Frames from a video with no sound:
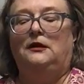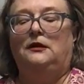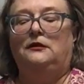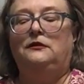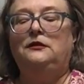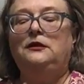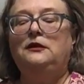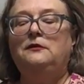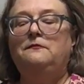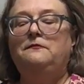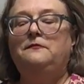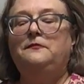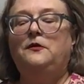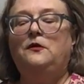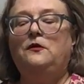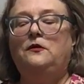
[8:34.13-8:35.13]
the
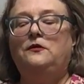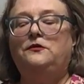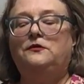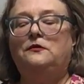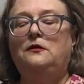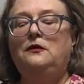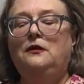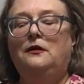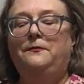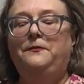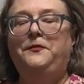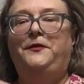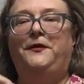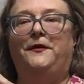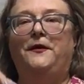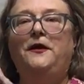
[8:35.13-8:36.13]
immortal
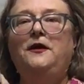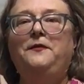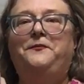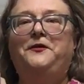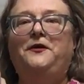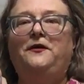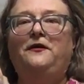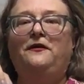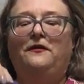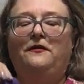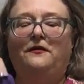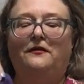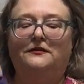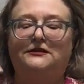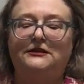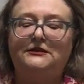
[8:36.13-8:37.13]

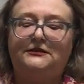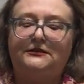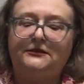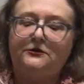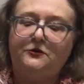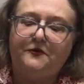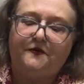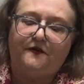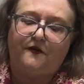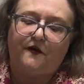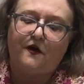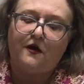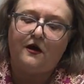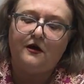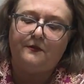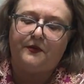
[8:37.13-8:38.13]
purple. TCU
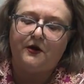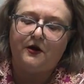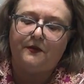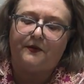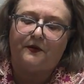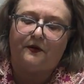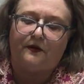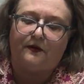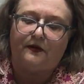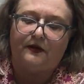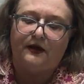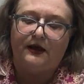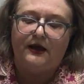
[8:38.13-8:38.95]
Frog Purple.